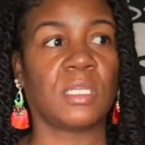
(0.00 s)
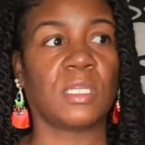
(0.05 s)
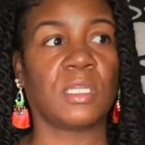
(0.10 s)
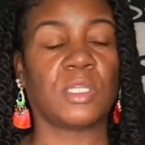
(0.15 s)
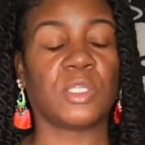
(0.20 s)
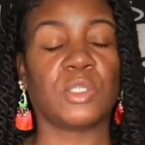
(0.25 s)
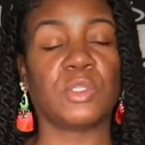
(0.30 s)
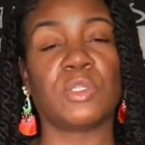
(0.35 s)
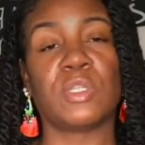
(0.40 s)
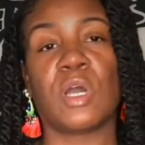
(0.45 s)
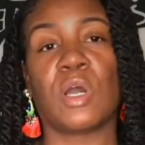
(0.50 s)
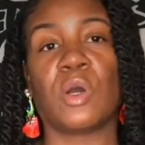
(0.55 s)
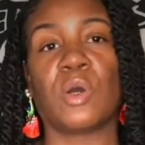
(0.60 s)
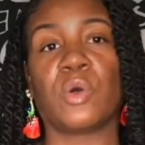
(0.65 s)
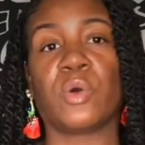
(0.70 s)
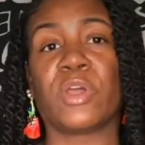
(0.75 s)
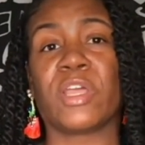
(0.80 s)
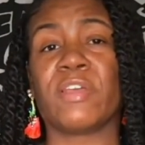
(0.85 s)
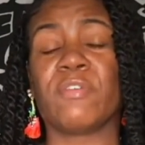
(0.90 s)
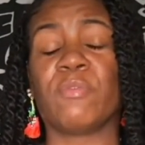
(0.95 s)
you
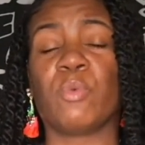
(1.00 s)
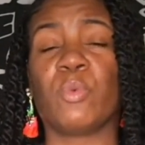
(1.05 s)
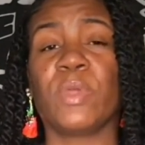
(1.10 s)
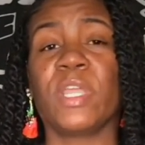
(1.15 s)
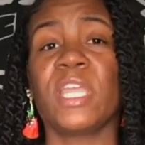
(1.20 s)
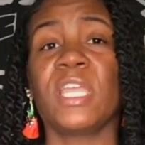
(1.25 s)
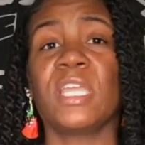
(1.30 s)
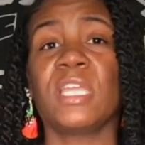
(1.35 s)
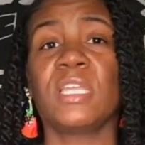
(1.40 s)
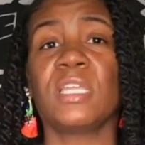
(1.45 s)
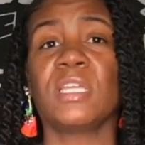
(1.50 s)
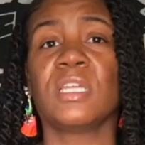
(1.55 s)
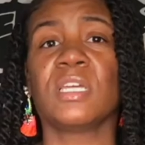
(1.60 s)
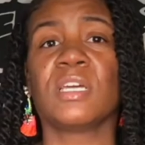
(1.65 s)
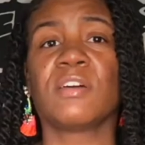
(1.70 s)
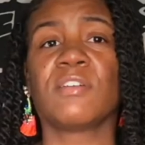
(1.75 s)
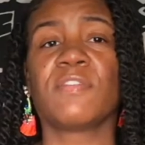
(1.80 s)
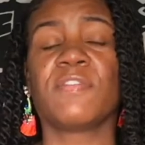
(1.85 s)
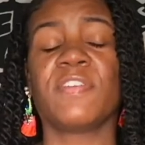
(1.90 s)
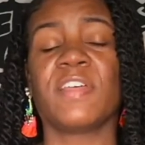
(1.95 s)
know, if we
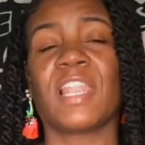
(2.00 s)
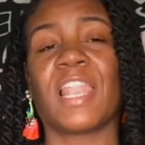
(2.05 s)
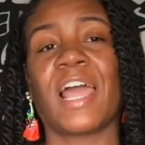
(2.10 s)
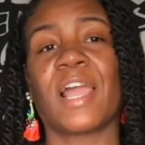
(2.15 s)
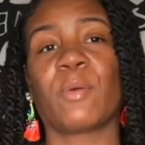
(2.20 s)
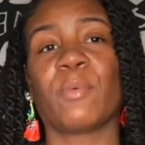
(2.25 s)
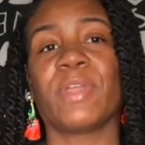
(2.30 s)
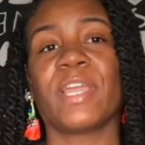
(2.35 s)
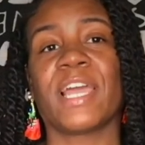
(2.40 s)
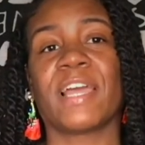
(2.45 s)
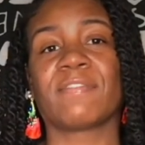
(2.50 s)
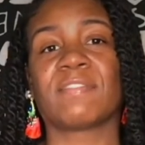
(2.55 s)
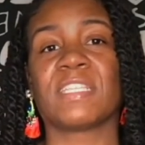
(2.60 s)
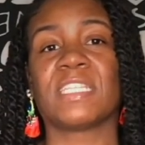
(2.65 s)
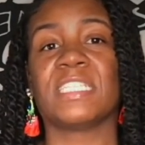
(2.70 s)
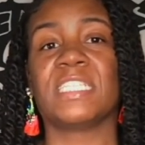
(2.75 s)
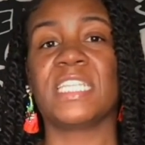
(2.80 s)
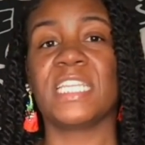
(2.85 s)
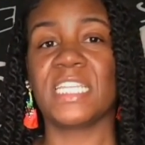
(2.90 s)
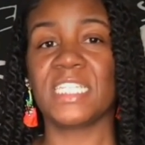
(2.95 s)
feel like we have to
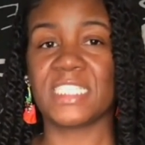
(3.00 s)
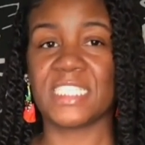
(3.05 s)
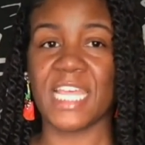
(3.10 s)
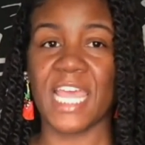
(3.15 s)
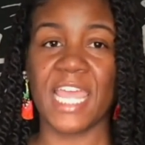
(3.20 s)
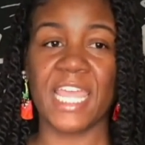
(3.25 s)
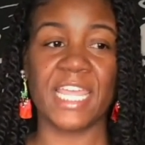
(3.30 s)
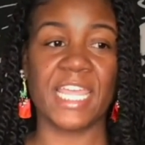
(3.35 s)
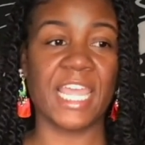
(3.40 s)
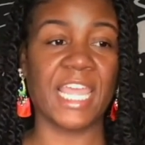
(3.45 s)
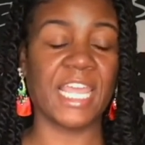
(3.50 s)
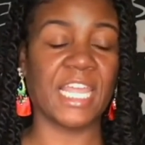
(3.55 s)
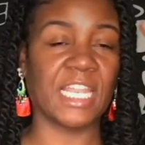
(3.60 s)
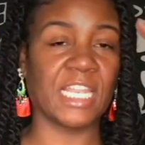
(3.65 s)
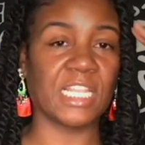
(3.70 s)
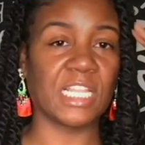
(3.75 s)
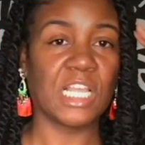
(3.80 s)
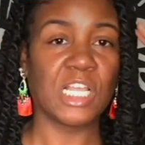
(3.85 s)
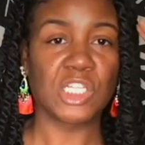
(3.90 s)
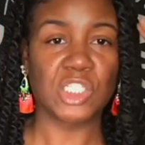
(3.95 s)
dictate
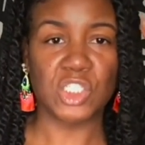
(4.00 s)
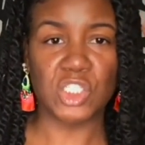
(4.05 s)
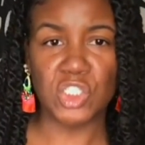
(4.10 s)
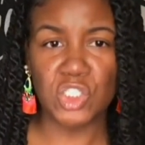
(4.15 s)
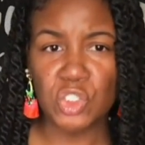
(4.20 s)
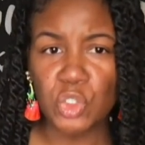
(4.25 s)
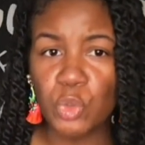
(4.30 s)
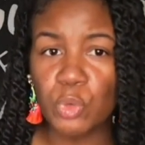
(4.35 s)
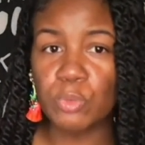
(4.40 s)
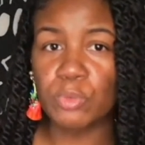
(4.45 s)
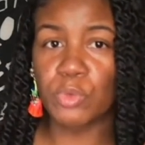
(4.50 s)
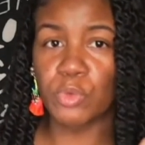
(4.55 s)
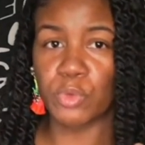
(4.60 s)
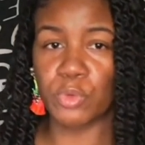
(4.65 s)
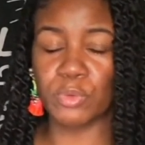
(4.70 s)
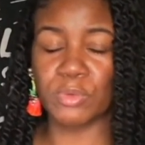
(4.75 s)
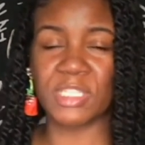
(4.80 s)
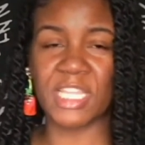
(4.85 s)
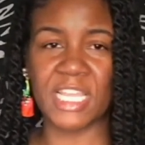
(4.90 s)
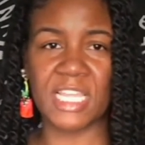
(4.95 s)
and snoop
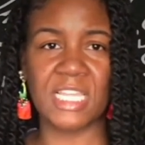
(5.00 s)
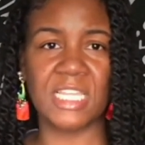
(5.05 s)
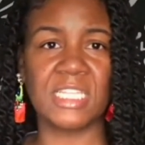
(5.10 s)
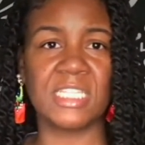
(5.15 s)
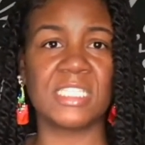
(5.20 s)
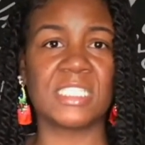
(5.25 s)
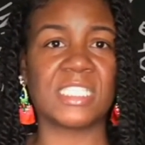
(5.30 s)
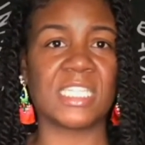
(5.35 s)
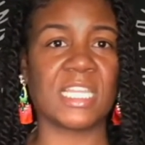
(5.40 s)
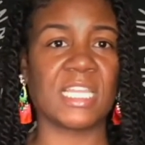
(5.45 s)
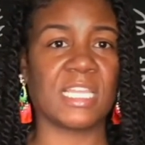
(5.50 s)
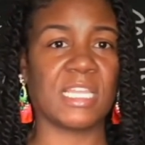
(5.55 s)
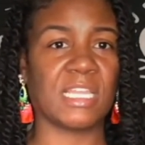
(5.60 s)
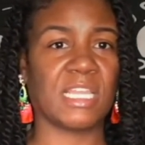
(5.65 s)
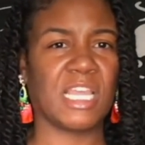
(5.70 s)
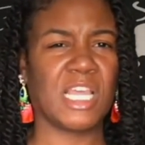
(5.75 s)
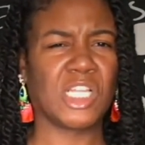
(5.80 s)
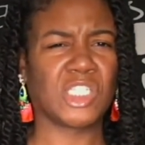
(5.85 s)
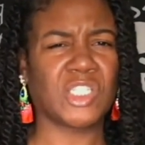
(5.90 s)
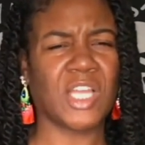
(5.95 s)
through things and
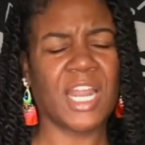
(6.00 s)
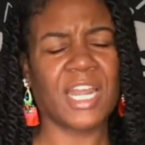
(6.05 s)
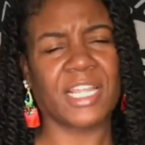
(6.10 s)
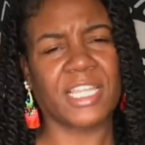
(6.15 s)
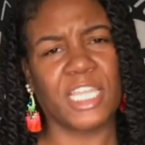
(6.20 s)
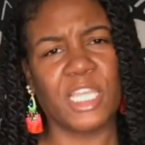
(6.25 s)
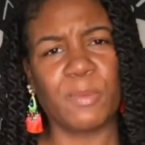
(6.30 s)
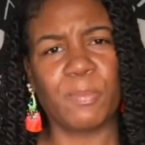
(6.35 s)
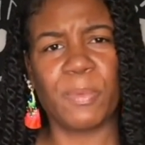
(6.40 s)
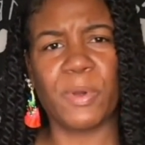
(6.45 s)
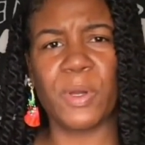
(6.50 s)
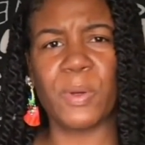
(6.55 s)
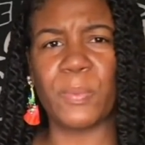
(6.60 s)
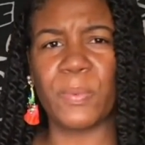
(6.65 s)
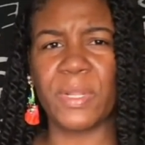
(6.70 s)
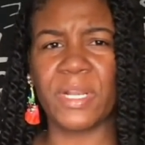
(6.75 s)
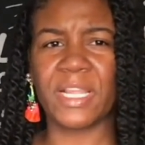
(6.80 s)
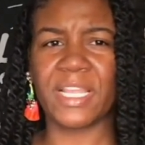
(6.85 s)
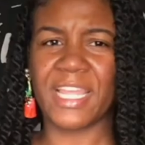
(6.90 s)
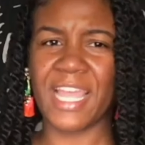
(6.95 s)
try to keep up
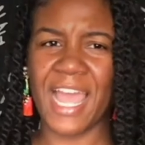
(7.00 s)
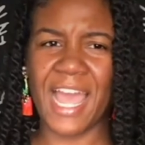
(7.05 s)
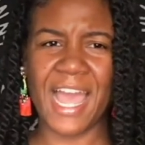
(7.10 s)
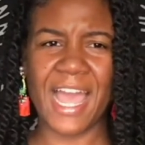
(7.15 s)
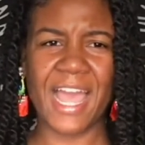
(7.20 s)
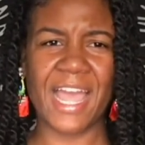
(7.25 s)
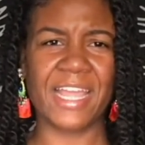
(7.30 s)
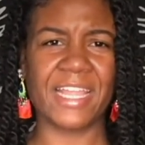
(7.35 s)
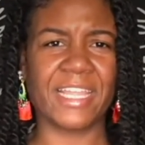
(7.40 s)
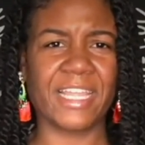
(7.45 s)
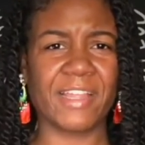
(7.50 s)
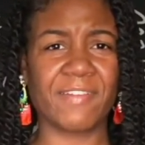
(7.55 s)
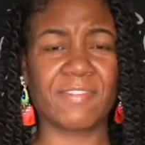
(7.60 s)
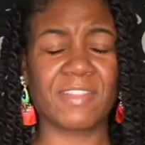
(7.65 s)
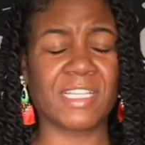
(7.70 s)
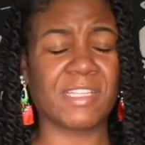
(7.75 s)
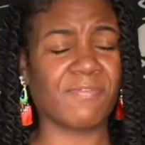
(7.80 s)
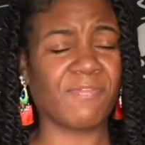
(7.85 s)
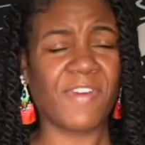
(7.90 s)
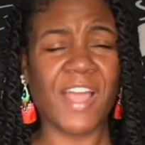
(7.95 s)
with a guy,
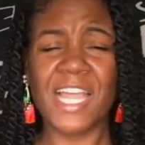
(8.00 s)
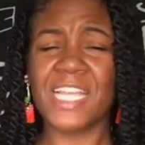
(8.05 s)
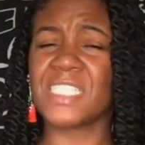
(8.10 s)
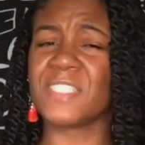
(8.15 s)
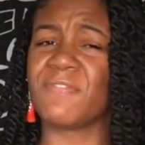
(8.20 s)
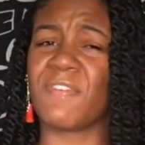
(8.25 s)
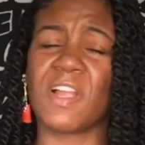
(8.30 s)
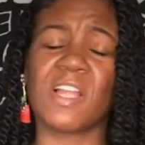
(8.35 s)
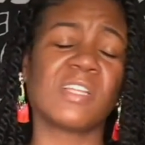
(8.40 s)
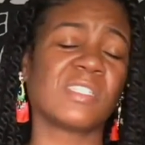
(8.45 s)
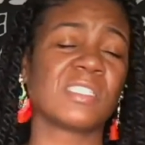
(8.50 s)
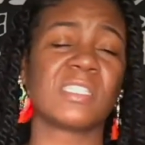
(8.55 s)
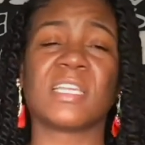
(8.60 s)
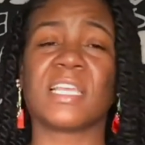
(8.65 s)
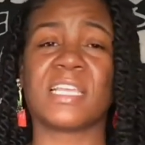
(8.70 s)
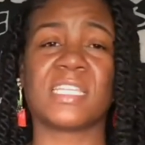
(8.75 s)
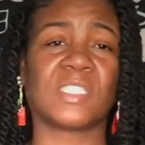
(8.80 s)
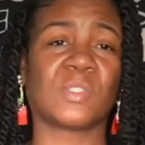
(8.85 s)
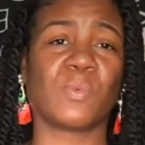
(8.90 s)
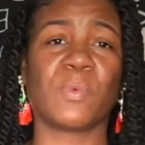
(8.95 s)
everything, vice versa
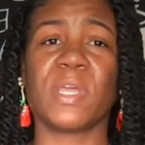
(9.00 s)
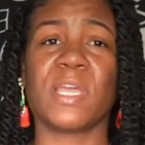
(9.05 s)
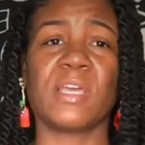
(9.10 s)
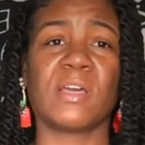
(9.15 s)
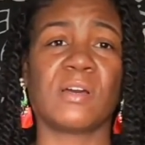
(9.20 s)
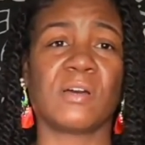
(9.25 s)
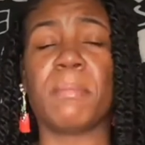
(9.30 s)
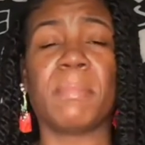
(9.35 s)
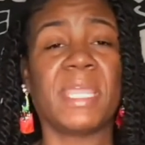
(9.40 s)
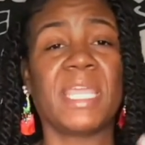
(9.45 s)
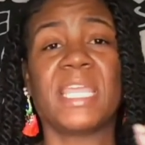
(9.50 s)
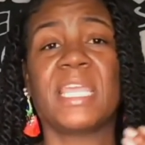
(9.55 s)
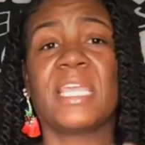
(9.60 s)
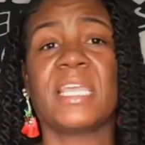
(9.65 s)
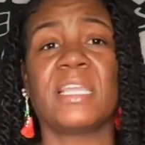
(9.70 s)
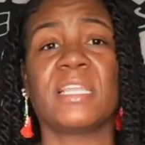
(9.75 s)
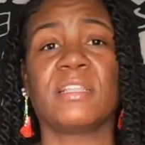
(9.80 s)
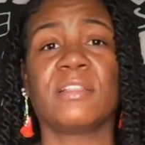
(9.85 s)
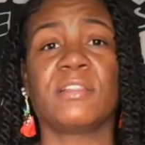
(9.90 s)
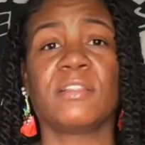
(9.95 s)
as well.
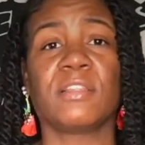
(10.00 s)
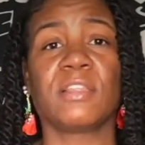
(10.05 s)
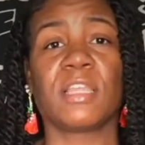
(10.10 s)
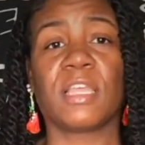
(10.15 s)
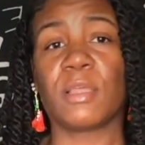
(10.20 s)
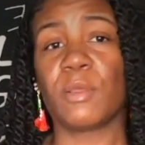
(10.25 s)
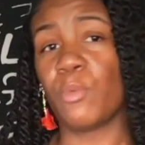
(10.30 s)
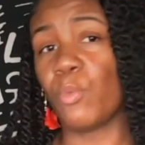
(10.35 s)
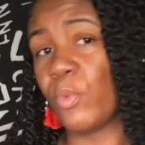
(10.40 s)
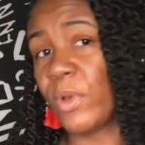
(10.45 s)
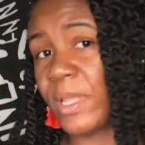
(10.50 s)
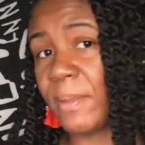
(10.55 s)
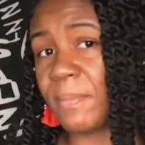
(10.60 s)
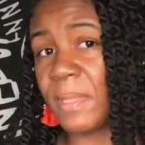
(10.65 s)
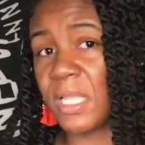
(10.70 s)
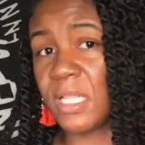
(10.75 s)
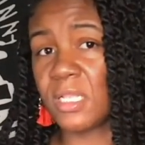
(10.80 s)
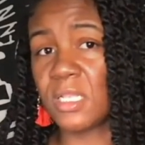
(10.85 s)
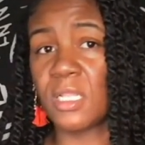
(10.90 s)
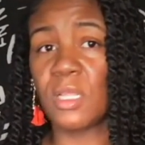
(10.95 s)
Men,
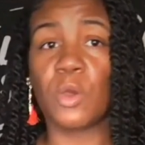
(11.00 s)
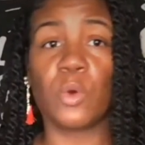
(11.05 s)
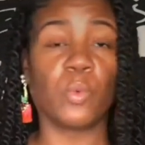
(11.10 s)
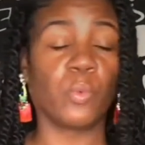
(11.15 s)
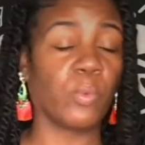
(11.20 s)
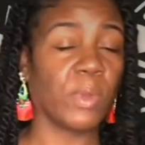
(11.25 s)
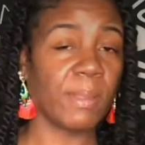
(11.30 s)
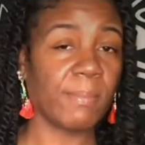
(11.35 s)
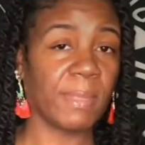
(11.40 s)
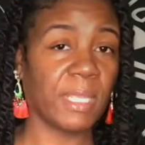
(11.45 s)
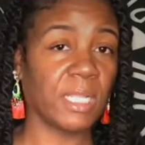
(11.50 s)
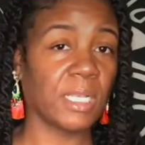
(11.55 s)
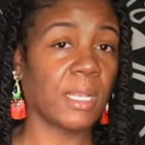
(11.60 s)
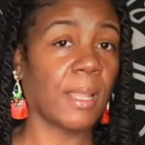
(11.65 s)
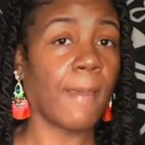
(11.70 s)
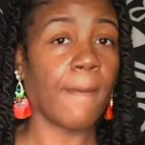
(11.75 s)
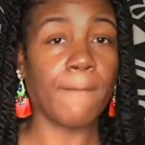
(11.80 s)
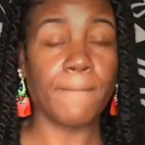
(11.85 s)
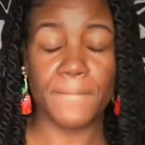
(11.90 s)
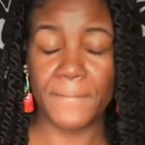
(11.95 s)
women,
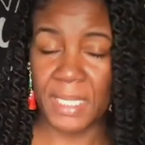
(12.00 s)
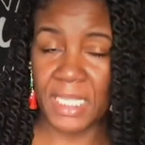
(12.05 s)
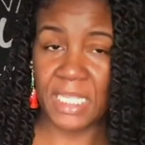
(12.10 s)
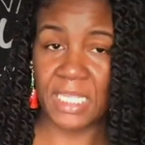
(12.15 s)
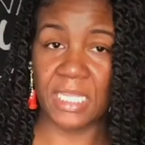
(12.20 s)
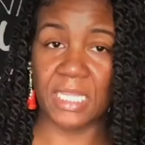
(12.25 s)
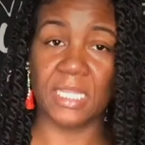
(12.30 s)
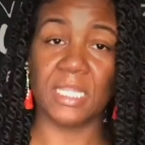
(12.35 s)
men.